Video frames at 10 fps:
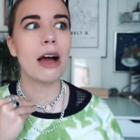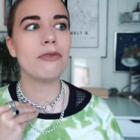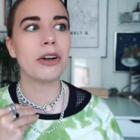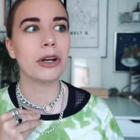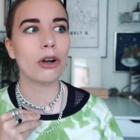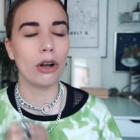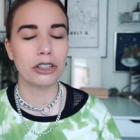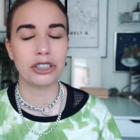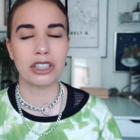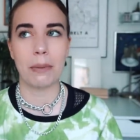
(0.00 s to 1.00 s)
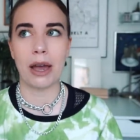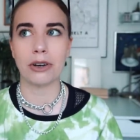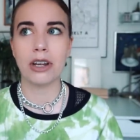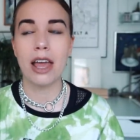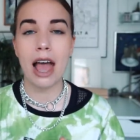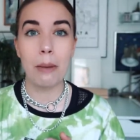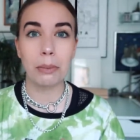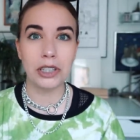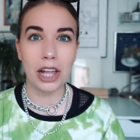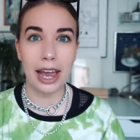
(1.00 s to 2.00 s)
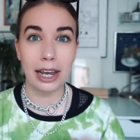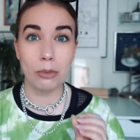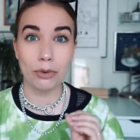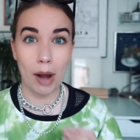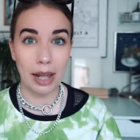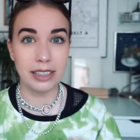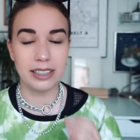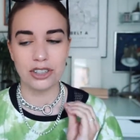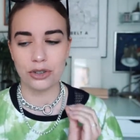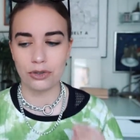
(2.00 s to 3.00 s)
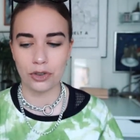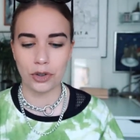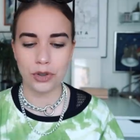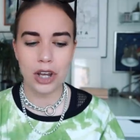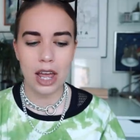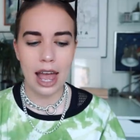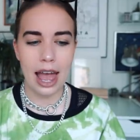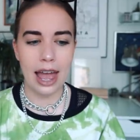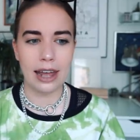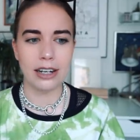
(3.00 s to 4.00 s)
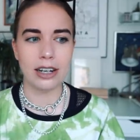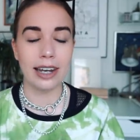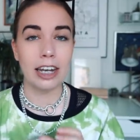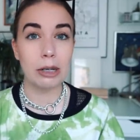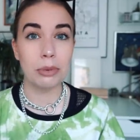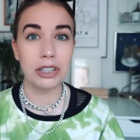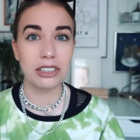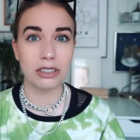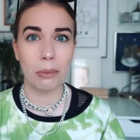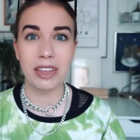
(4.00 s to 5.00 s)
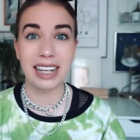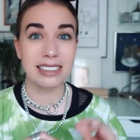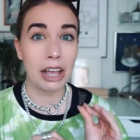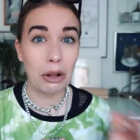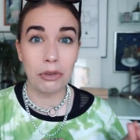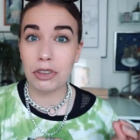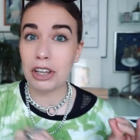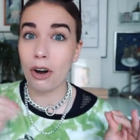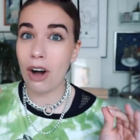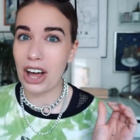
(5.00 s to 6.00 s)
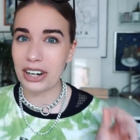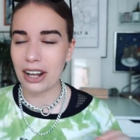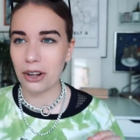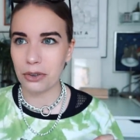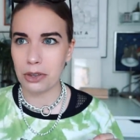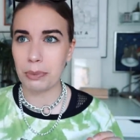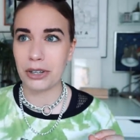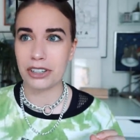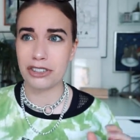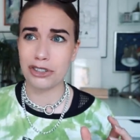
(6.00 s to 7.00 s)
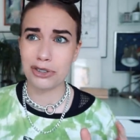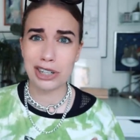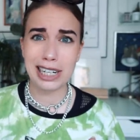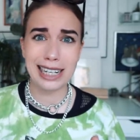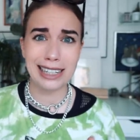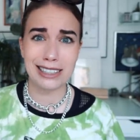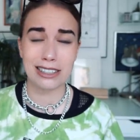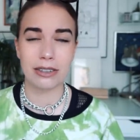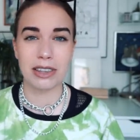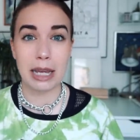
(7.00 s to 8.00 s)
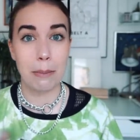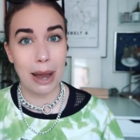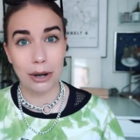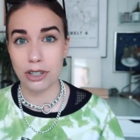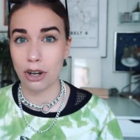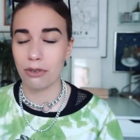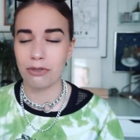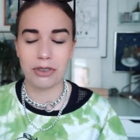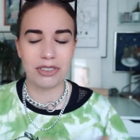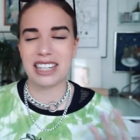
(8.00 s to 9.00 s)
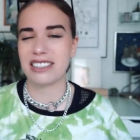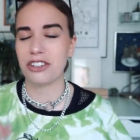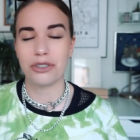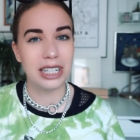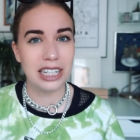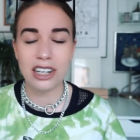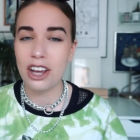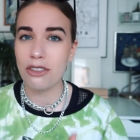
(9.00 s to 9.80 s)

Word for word: I'm very cautious about applying morality to food and labeling something as healthy or unhealthy because usually it's the amount of the things that you eat,